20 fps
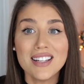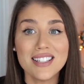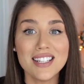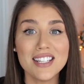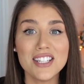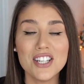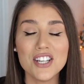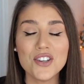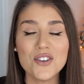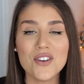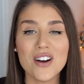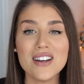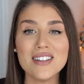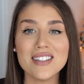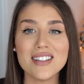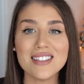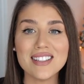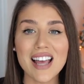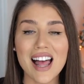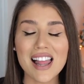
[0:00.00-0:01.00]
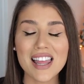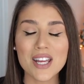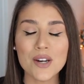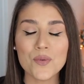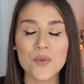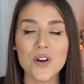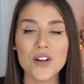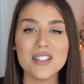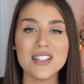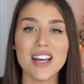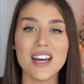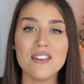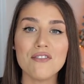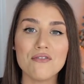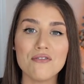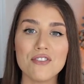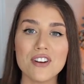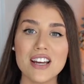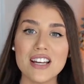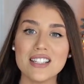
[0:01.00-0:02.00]
teaching you guys Italian words and
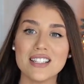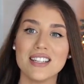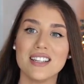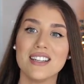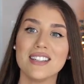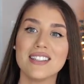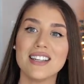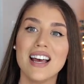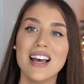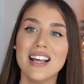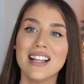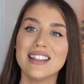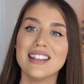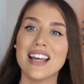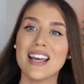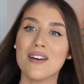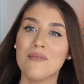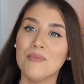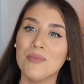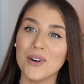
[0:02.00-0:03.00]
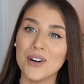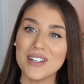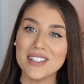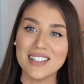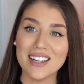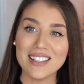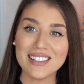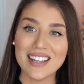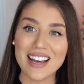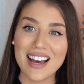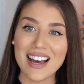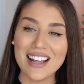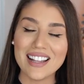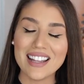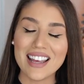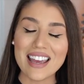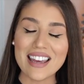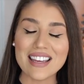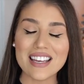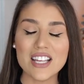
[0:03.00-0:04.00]
phrases like Buon
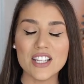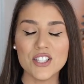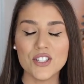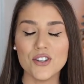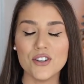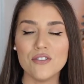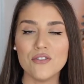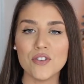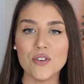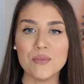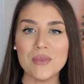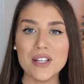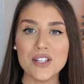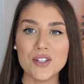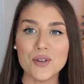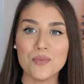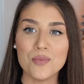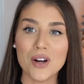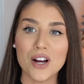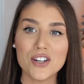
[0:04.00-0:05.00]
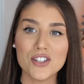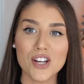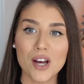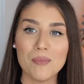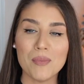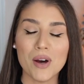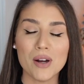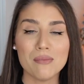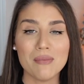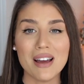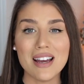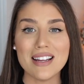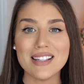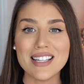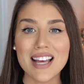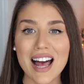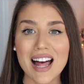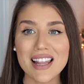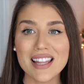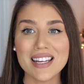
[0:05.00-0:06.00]
Natale. It's good for me to brush up on my
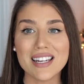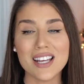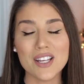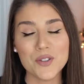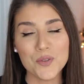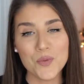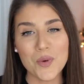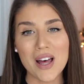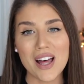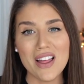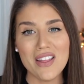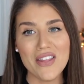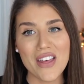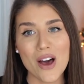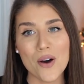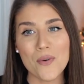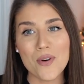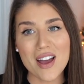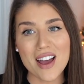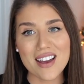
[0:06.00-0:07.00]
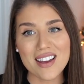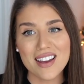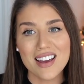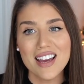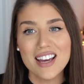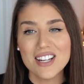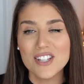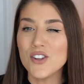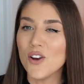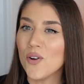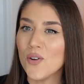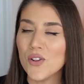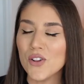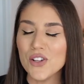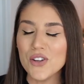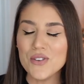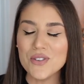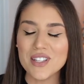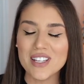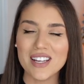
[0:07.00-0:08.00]
Italian as well, that way I don't
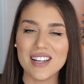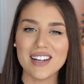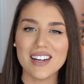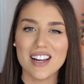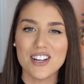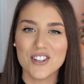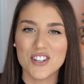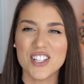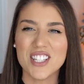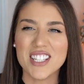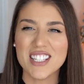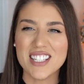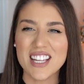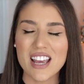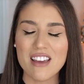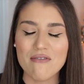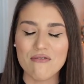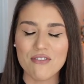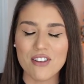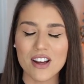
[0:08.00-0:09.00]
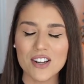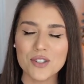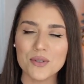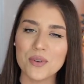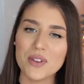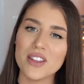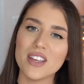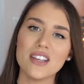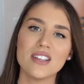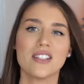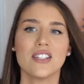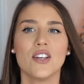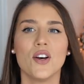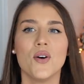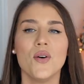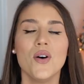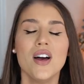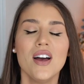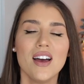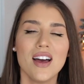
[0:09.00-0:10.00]
lose it and I just stay fresh with it.
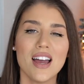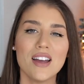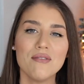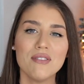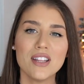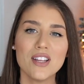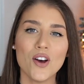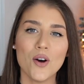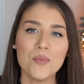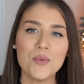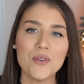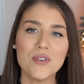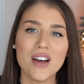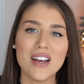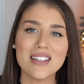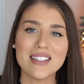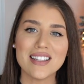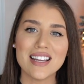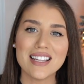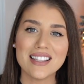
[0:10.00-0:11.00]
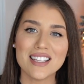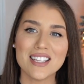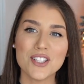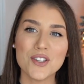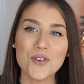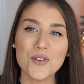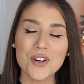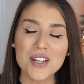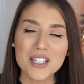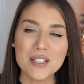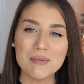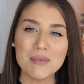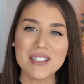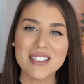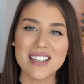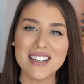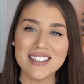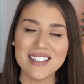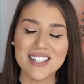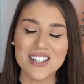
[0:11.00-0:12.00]
So I really hope you guys like this
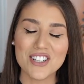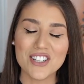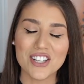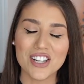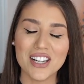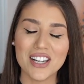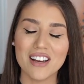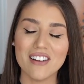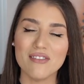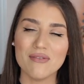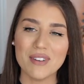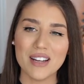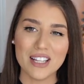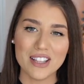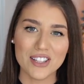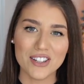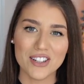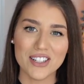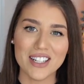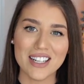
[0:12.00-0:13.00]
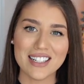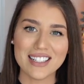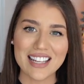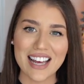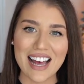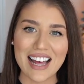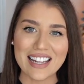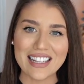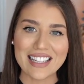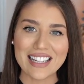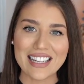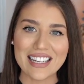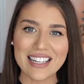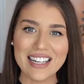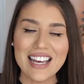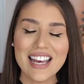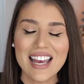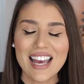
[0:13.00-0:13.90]
Christmas edition of my Learn Italian,